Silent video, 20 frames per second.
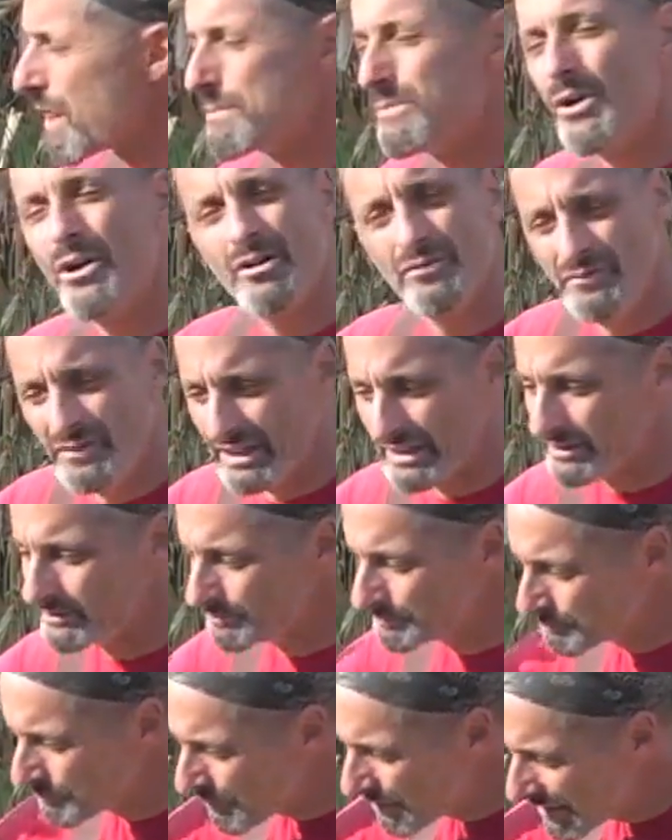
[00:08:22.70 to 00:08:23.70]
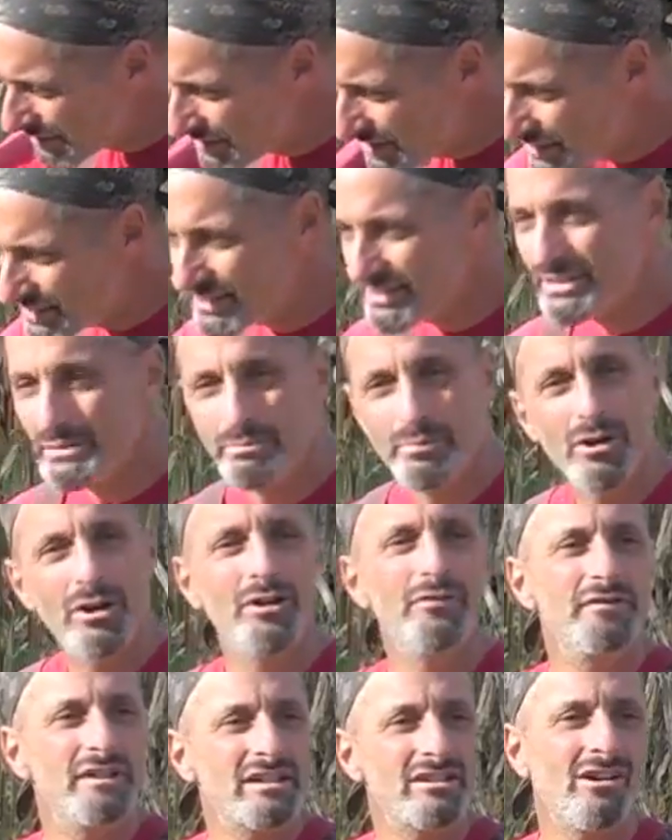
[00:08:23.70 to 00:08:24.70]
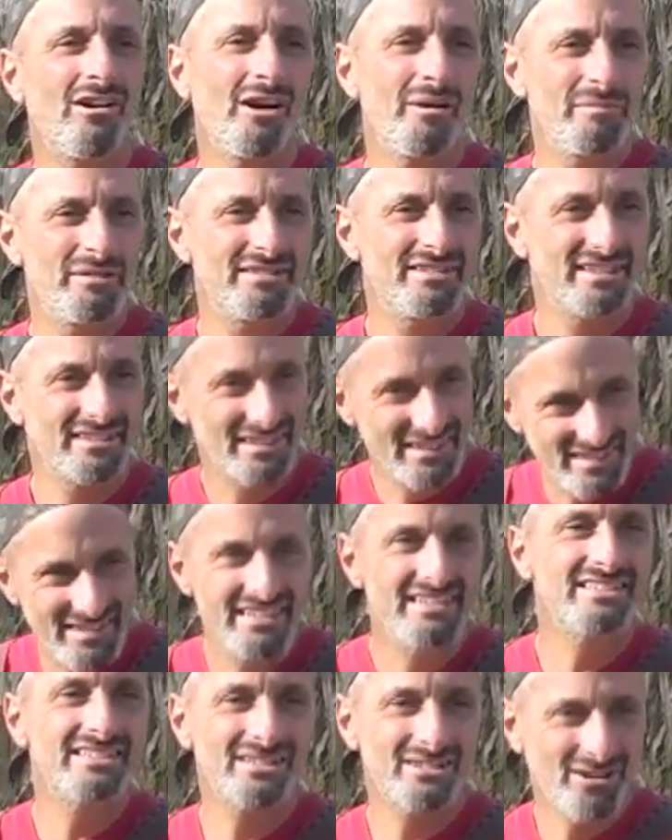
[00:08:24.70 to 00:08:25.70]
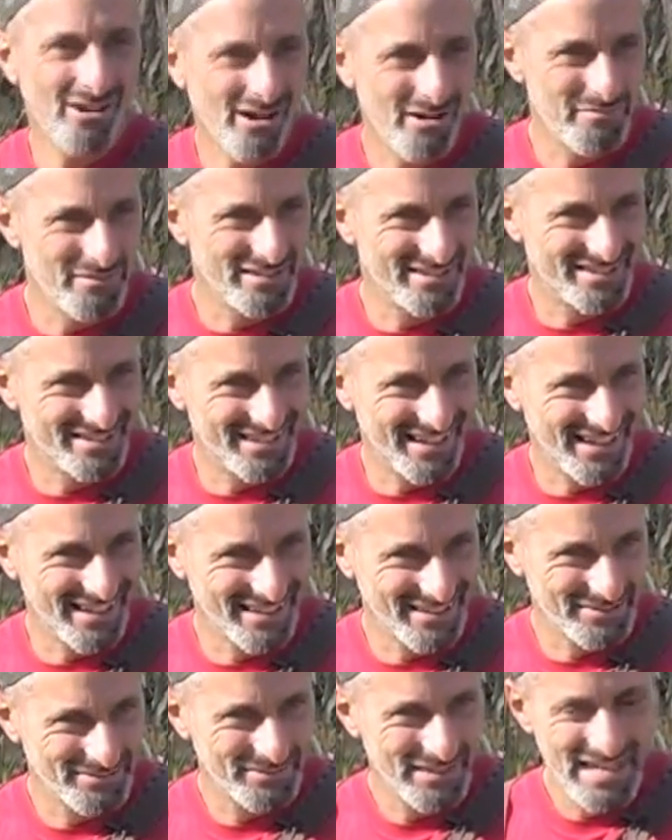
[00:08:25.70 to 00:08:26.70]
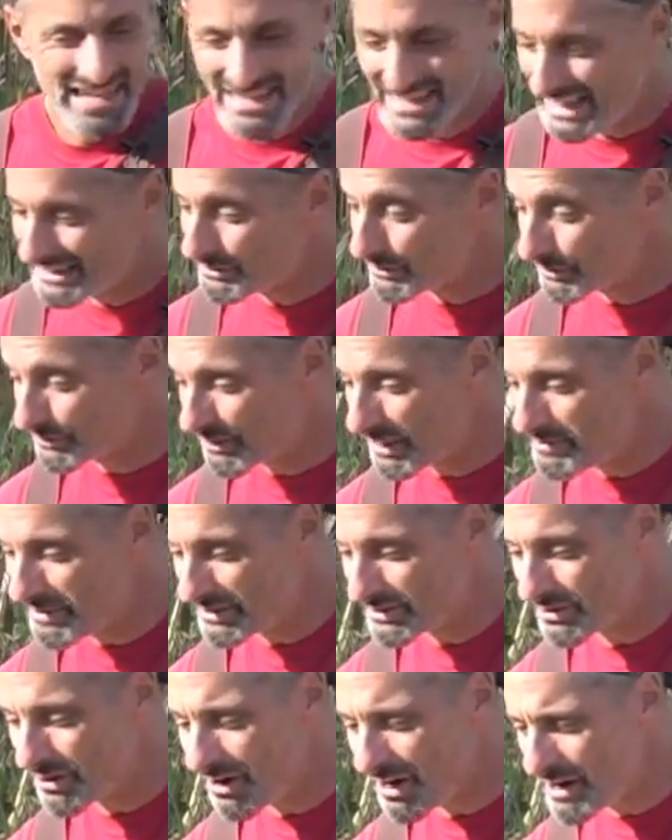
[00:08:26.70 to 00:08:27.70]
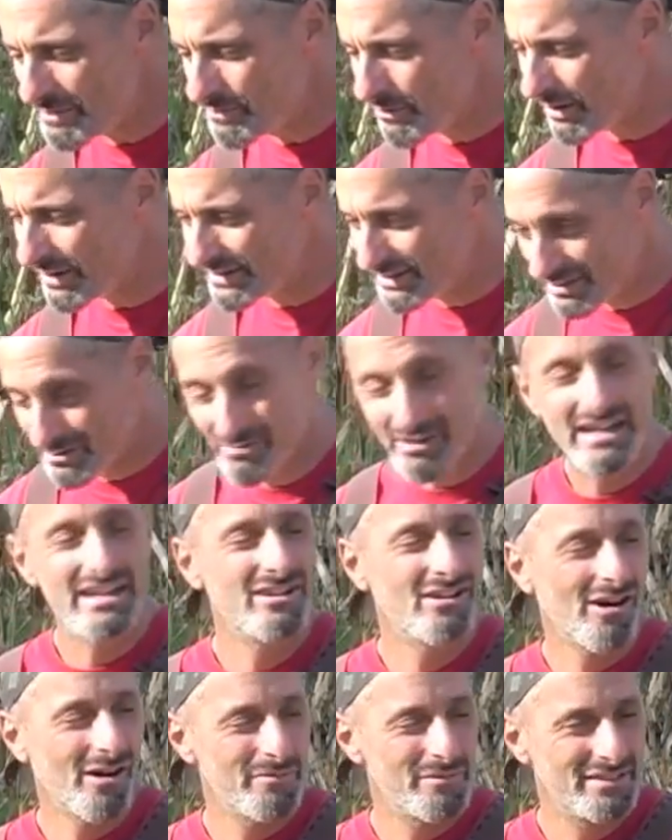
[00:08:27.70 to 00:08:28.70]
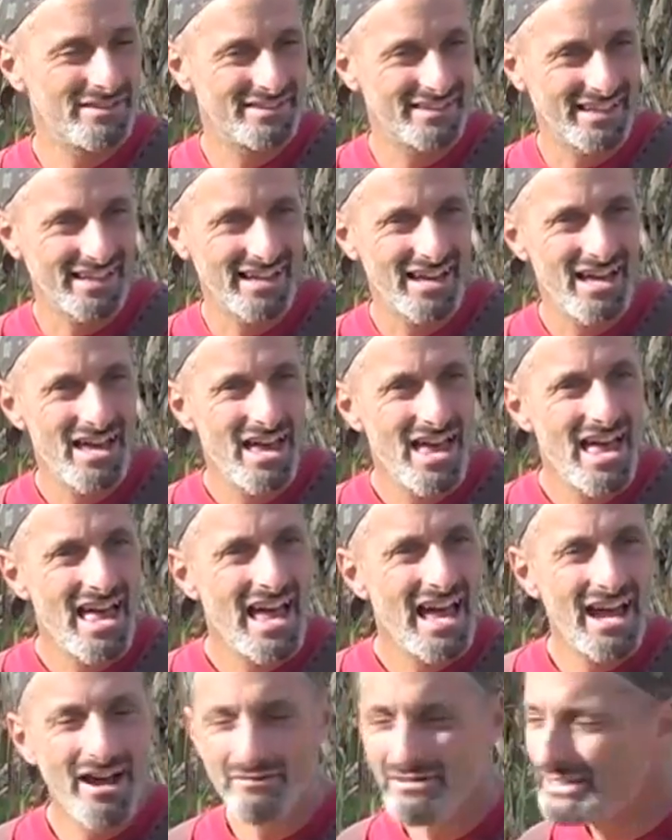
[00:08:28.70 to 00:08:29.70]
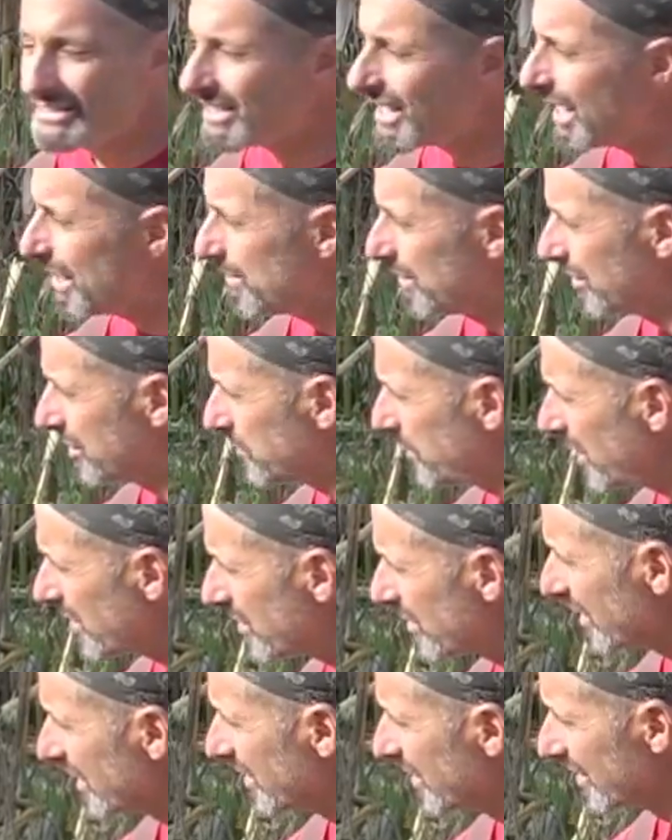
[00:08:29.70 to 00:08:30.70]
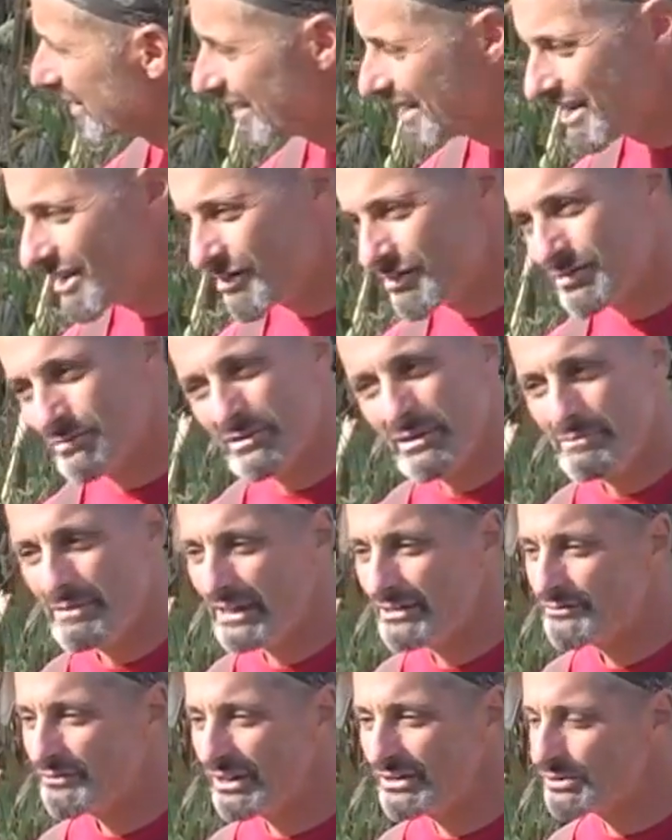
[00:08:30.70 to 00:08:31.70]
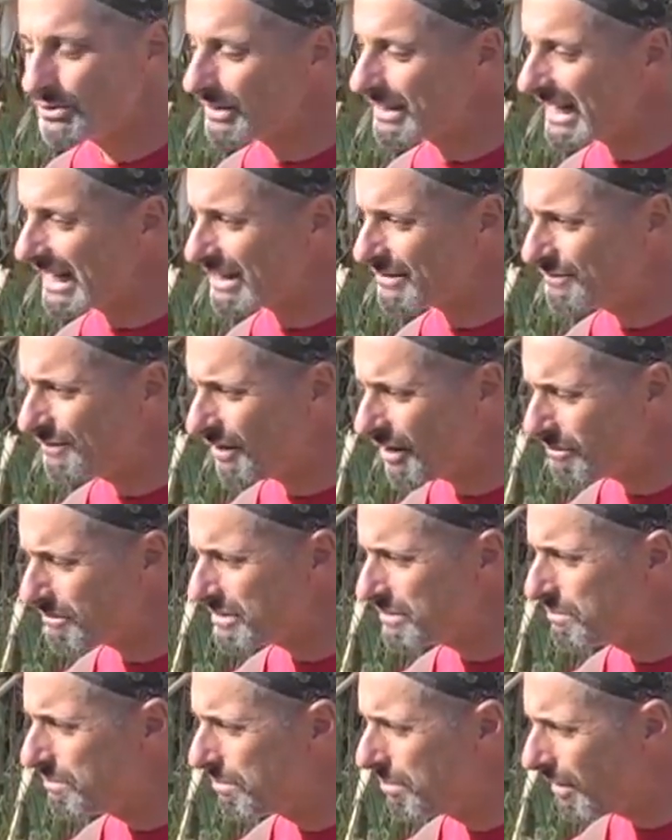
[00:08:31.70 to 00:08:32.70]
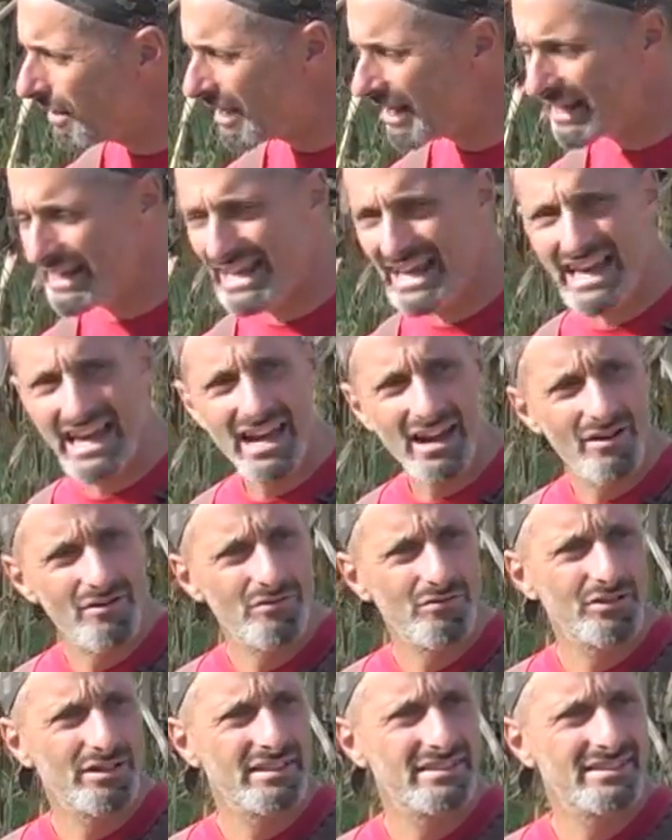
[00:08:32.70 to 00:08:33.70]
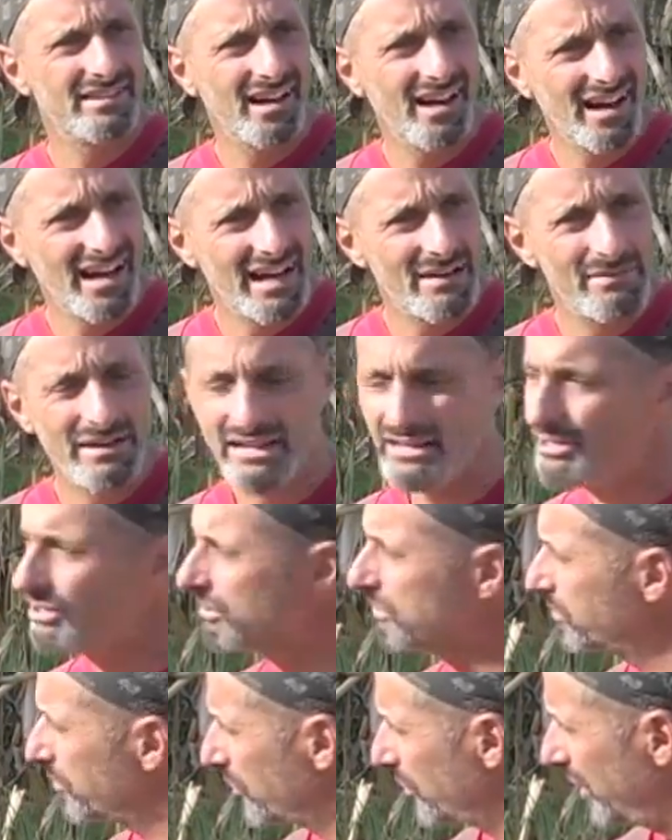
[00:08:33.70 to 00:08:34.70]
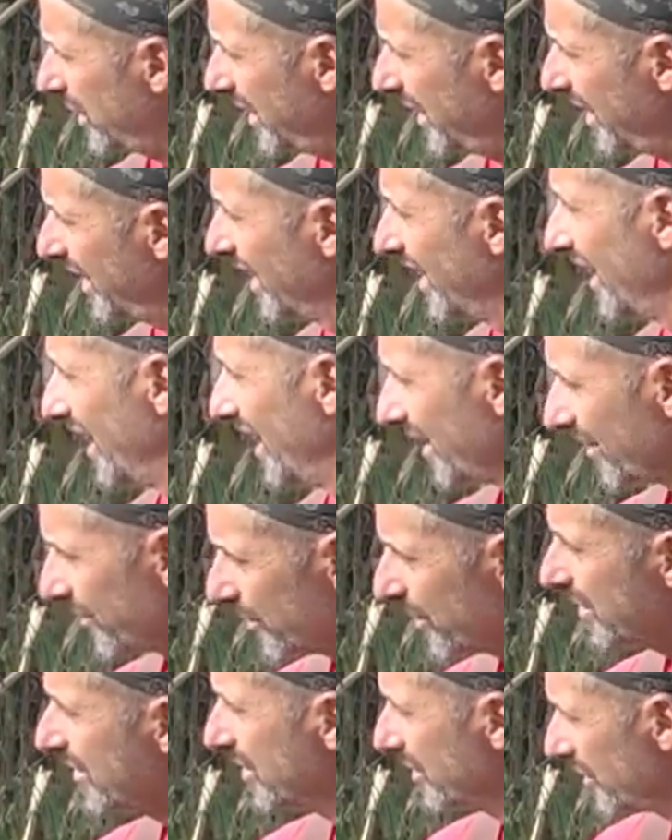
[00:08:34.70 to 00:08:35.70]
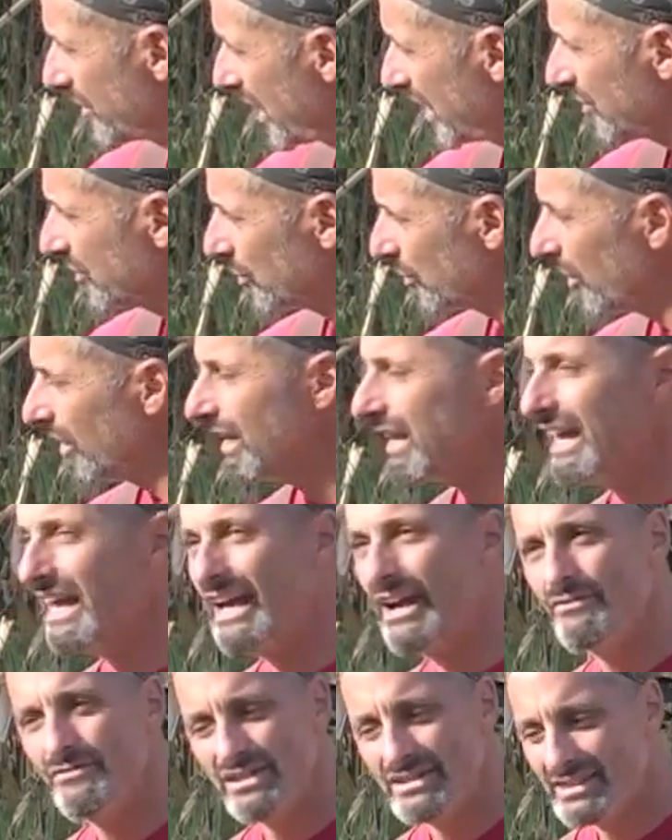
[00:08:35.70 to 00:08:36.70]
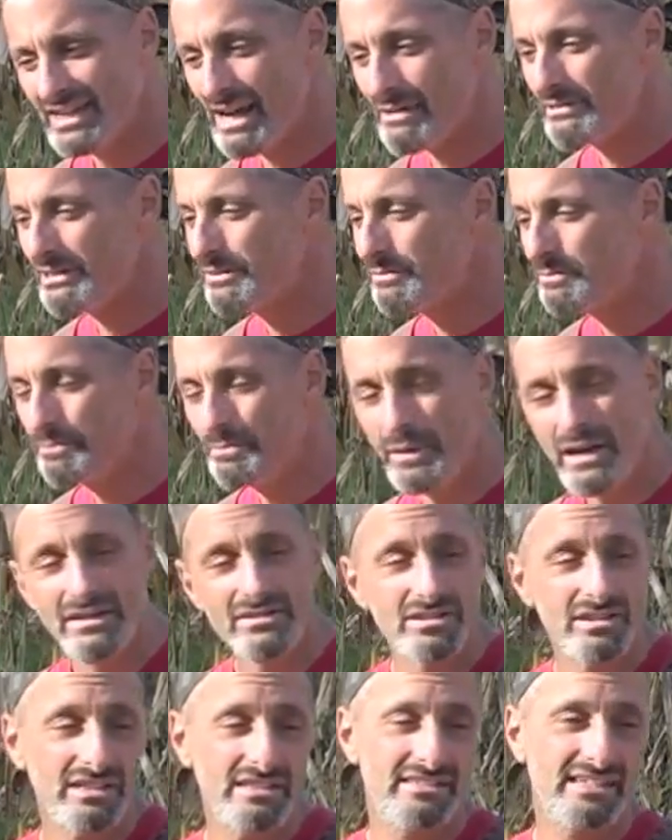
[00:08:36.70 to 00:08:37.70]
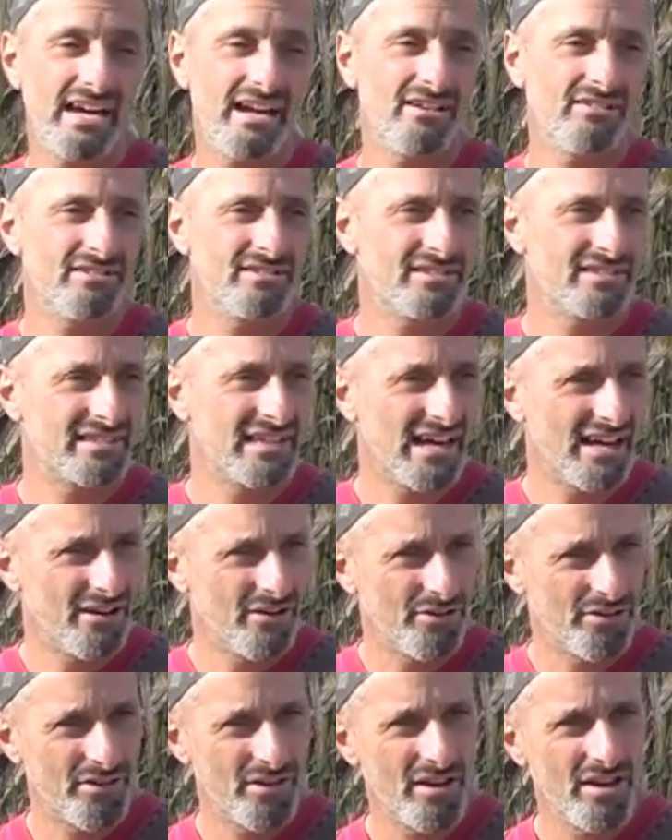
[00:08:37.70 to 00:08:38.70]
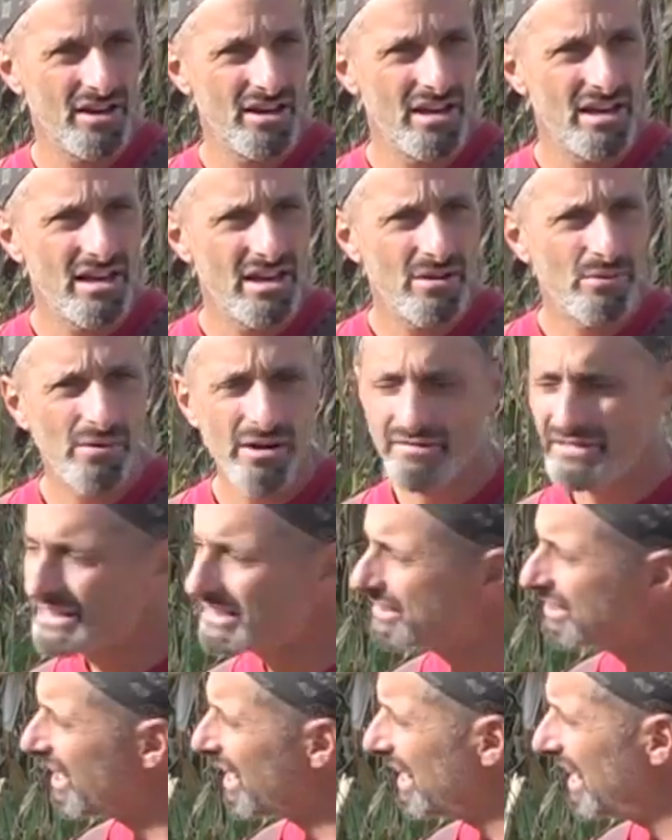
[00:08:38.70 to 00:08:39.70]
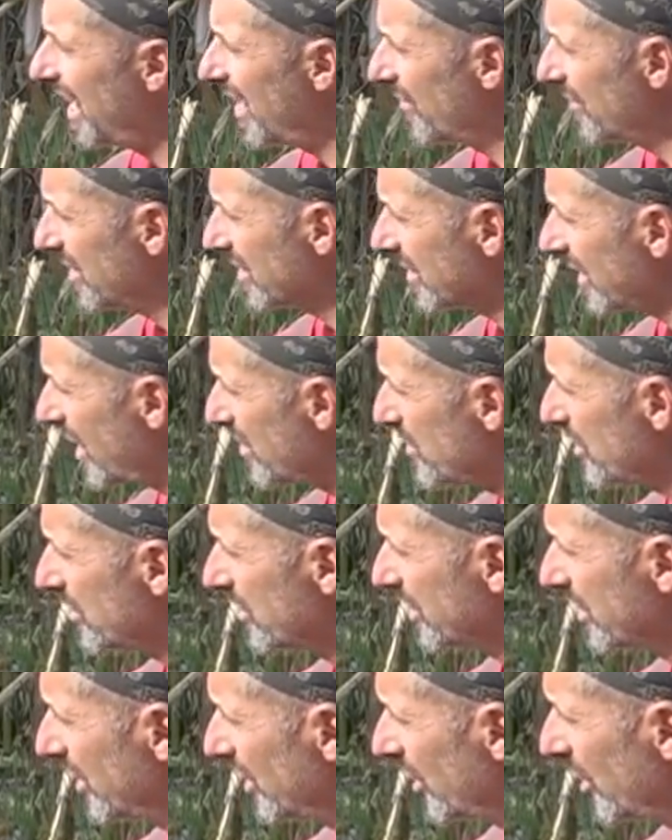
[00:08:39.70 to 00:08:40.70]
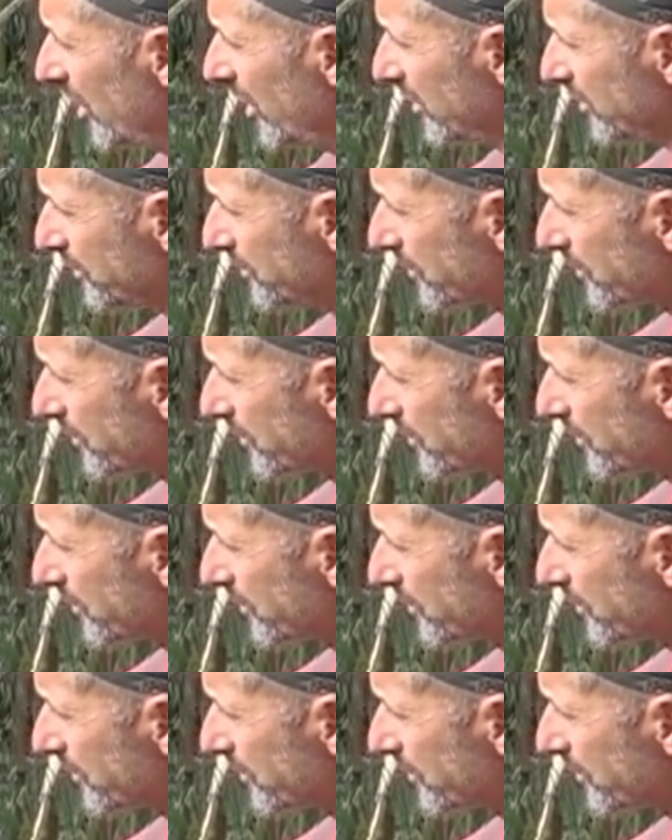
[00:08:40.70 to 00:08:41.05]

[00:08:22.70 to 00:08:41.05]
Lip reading: Perfect. This is the perfect carbon sink. This is the carbon sink. That's what's great about the cardboard. It's a great carbon sink. Every time, especially some of my best friends are organic farmers, but every time, and it looks pretty, we till that soil every time, especially down south, wherever it gets hot, every time you till,